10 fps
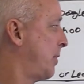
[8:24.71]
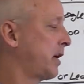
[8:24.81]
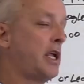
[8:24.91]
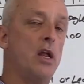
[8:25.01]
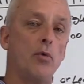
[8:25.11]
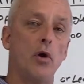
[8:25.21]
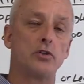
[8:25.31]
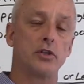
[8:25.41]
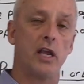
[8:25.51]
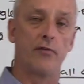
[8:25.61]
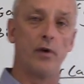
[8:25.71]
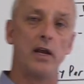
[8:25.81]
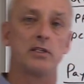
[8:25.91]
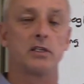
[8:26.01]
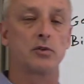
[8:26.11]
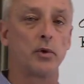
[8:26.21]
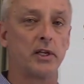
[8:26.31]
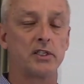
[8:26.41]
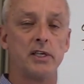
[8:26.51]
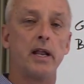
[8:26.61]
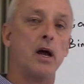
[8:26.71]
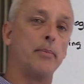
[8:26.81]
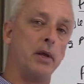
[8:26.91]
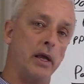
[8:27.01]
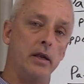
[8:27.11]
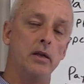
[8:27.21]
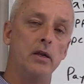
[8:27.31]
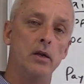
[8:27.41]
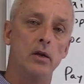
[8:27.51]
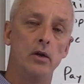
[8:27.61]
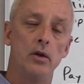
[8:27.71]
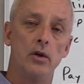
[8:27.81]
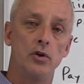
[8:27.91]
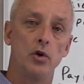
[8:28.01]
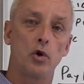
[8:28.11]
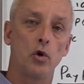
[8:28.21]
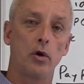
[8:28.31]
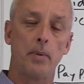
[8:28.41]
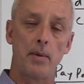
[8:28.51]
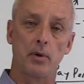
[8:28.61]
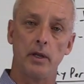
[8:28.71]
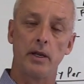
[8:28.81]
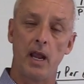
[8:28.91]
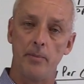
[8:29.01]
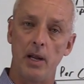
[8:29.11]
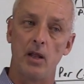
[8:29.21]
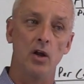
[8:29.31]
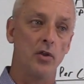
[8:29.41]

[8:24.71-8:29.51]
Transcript: but keywords and key phrases is what they set up in your Google pay-per-click campaign.